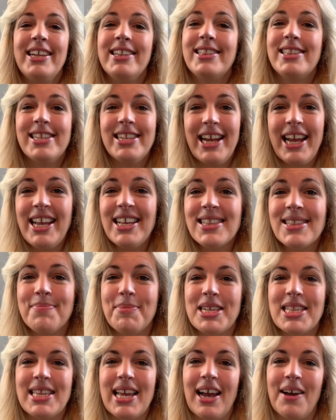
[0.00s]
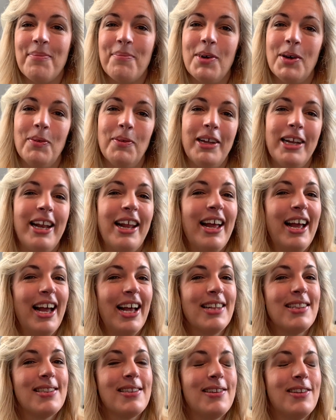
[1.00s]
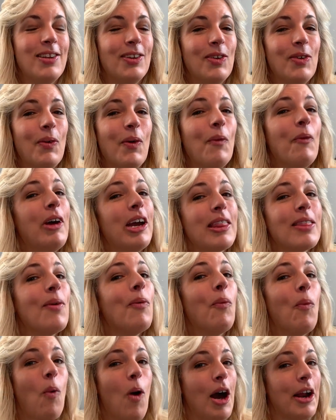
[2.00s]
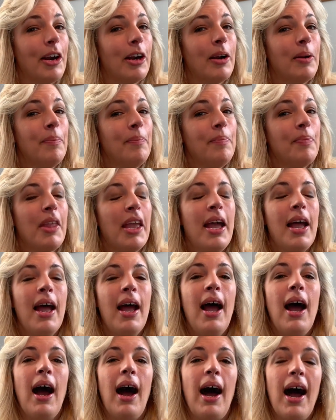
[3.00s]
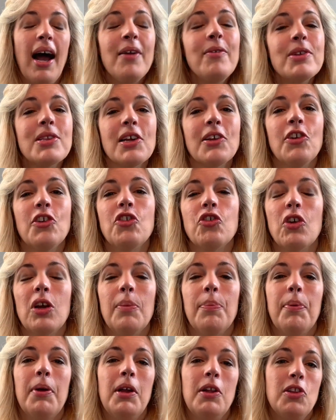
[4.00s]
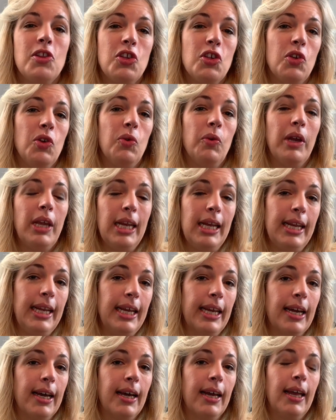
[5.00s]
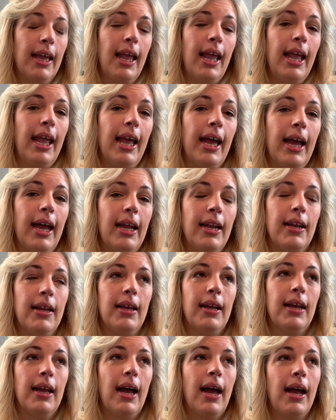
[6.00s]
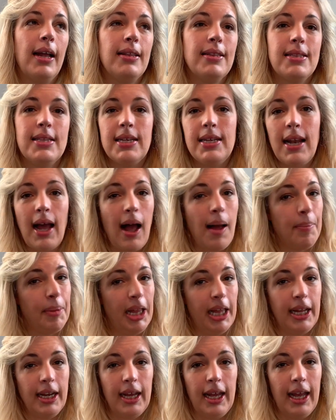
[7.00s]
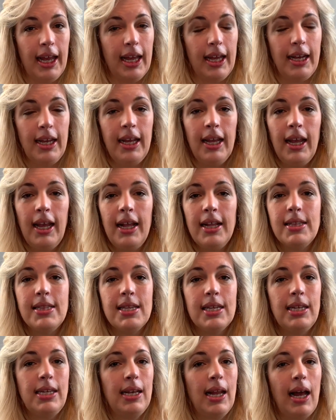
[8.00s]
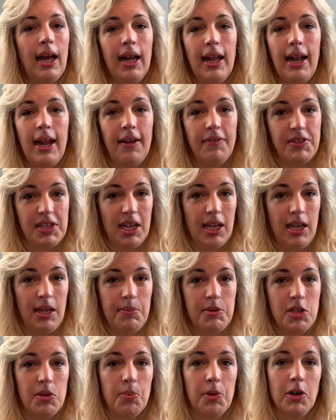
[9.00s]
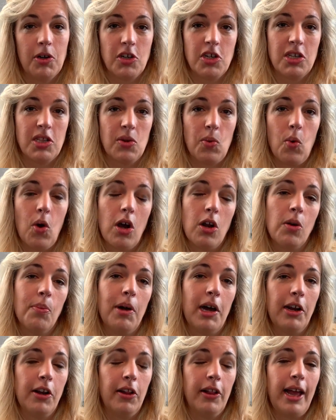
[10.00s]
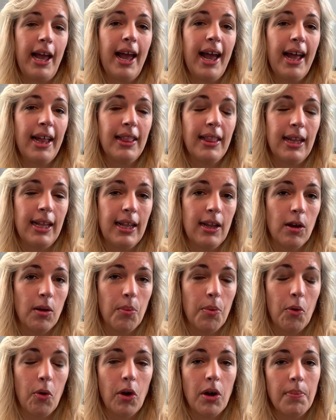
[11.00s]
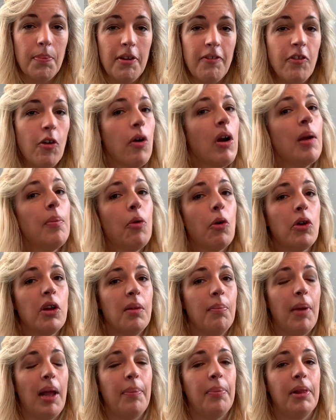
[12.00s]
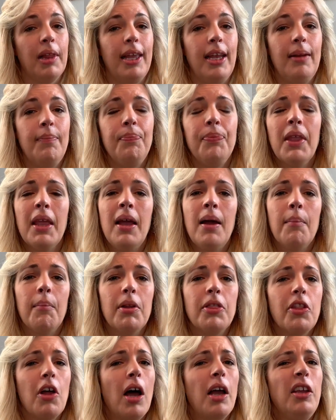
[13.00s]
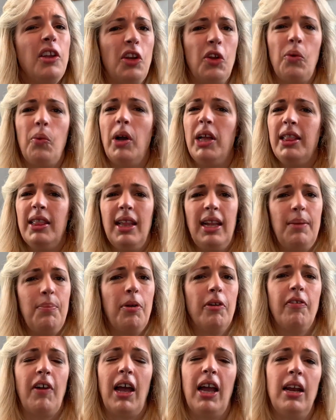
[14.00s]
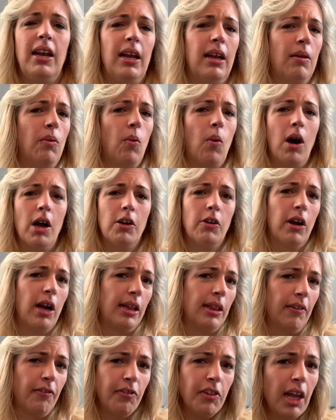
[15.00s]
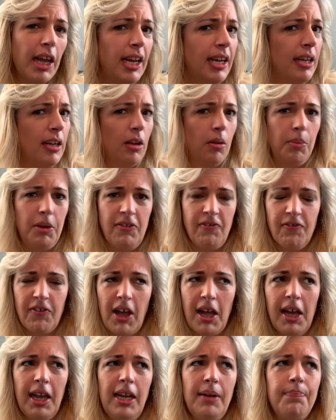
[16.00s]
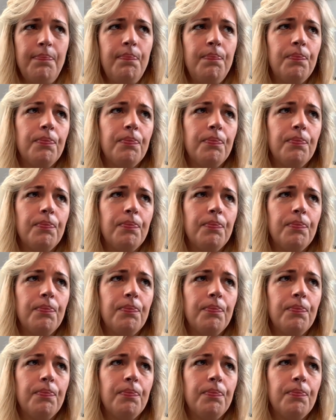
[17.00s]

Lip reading: Today's mishap moment has to do with water. I was on a trip to India and did not plan ahead, did not have time to purchase a water bottle at the airport before I boarded my plane, but thought, you know what, they provide water on the flight, it'll be fine.